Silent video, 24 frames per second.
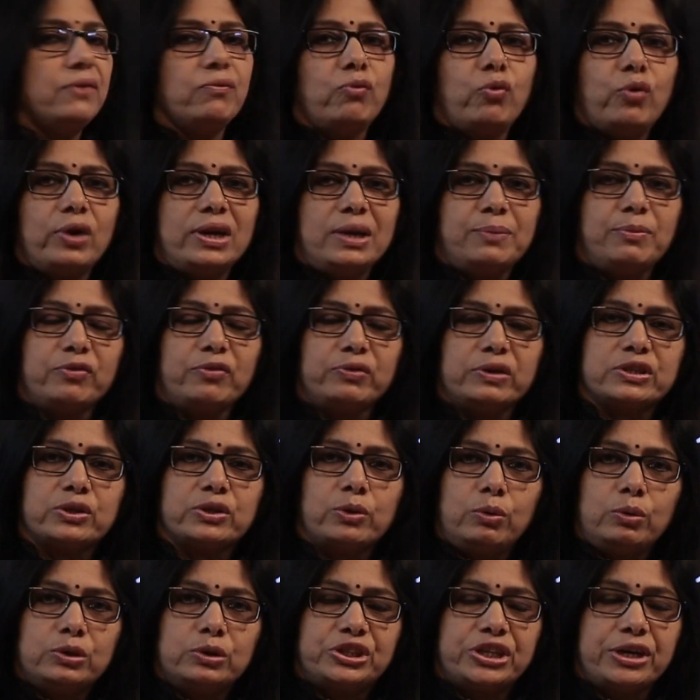and volume of the
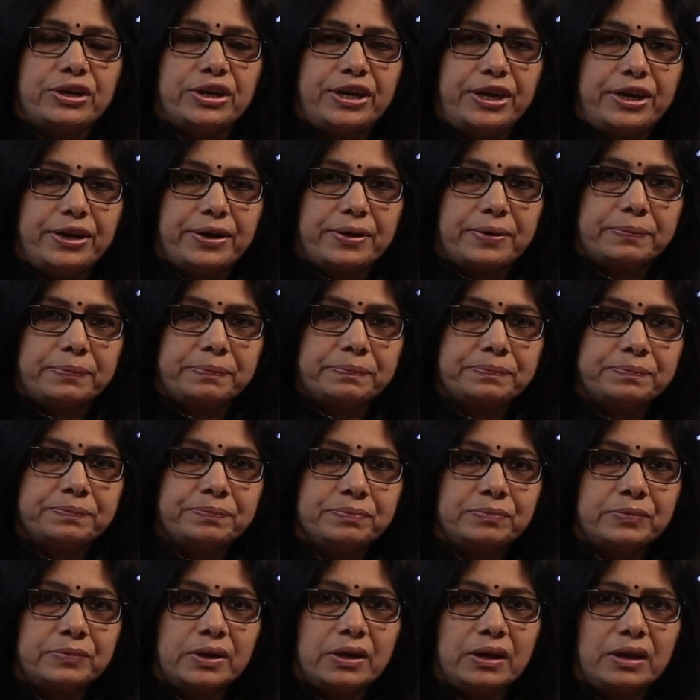solution here?
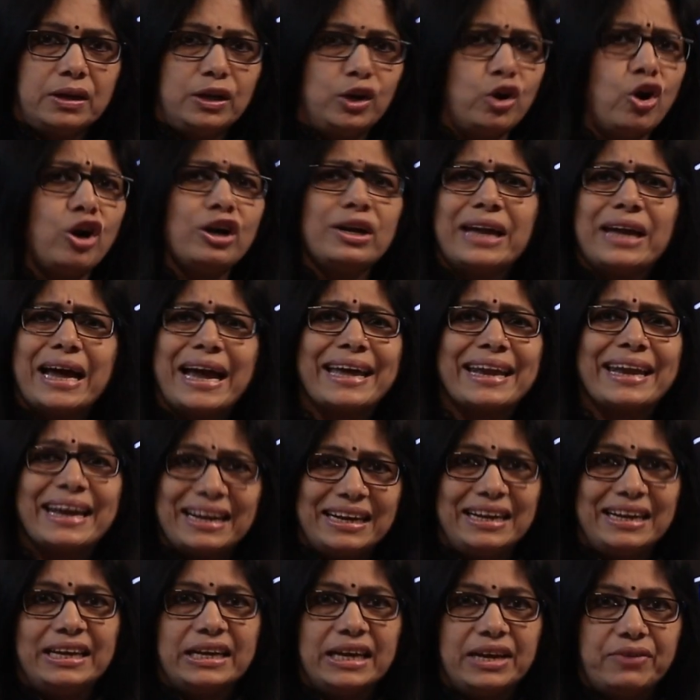Not
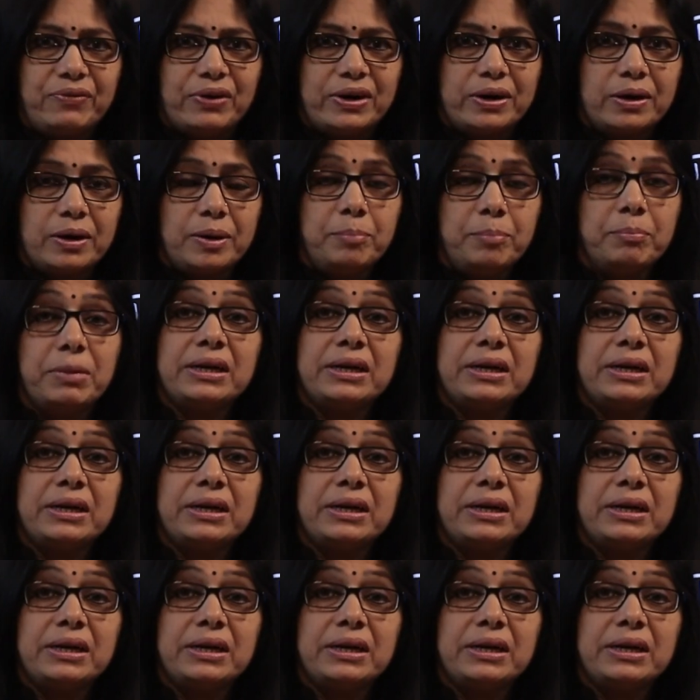directly given,